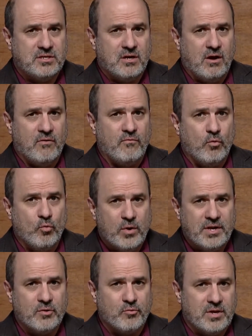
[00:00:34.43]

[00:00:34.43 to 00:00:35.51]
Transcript: of winning